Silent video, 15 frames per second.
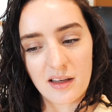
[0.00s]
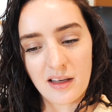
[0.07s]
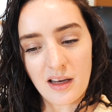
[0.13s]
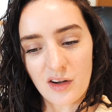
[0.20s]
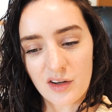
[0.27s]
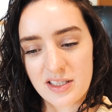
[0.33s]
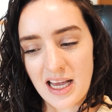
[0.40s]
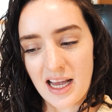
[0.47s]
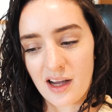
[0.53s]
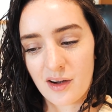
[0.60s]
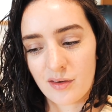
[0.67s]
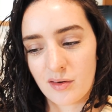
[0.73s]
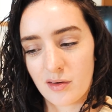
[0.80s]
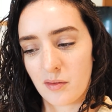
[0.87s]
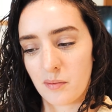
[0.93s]

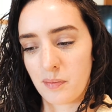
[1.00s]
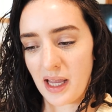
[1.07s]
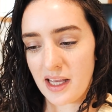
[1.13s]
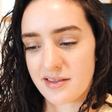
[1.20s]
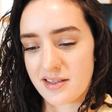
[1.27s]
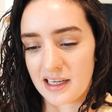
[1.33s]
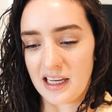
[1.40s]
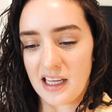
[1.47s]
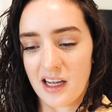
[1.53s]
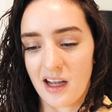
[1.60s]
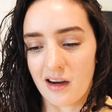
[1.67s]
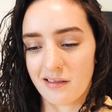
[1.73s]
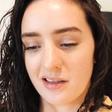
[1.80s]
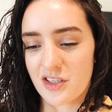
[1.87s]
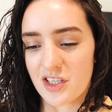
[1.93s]
Lockdown basically
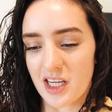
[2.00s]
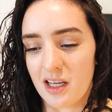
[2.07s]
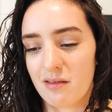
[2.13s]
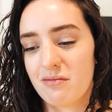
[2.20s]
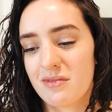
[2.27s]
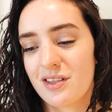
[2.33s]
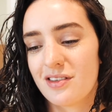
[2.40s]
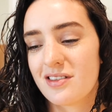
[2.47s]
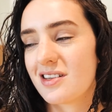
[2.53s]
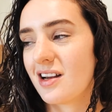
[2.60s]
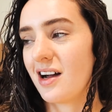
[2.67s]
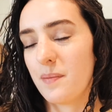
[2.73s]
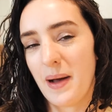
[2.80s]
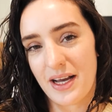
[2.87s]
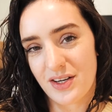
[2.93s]
encouraged him to
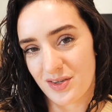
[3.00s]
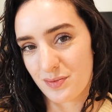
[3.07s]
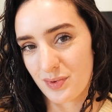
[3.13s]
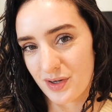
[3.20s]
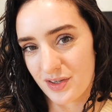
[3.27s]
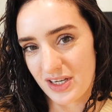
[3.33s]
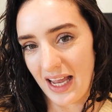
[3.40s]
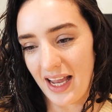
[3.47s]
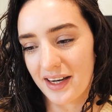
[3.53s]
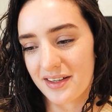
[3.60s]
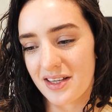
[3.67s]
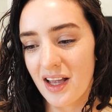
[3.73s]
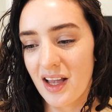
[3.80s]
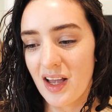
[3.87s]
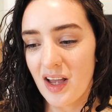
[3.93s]
start a passion
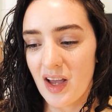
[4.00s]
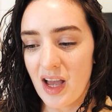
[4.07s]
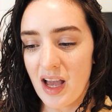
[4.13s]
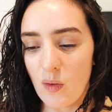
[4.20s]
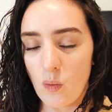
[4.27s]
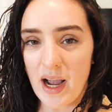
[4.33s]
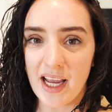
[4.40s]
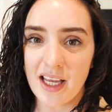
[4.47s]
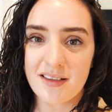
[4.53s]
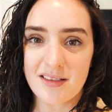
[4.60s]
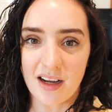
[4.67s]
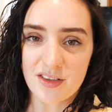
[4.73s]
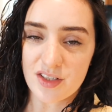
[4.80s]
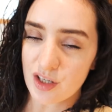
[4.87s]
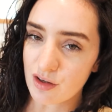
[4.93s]
project where he
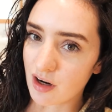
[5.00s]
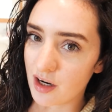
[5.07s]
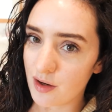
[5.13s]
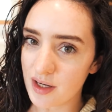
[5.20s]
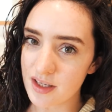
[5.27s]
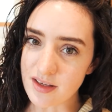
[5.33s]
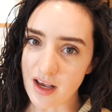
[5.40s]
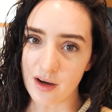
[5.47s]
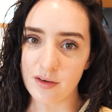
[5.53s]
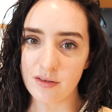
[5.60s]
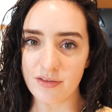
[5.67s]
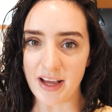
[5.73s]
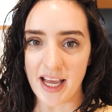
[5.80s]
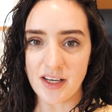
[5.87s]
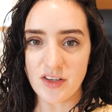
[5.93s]
started to grow his own
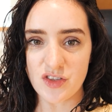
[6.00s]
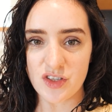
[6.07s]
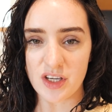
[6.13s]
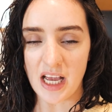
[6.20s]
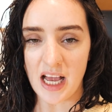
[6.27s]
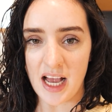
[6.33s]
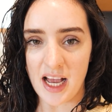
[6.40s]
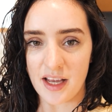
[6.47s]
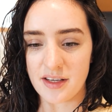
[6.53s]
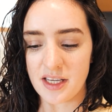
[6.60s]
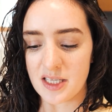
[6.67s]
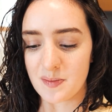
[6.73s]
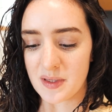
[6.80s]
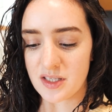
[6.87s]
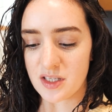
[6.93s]
veg, and
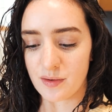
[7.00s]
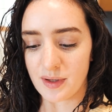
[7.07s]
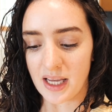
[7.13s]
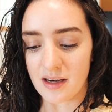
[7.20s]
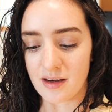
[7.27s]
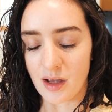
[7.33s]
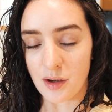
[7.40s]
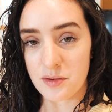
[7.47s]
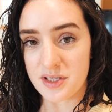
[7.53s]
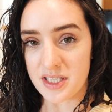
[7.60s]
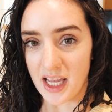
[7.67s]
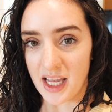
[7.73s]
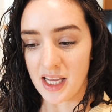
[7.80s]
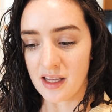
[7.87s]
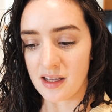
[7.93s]
he's been doing it no
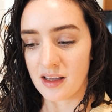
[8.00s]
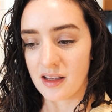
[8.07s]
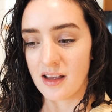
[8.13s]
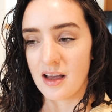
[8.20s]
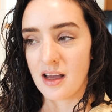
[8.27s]
dig.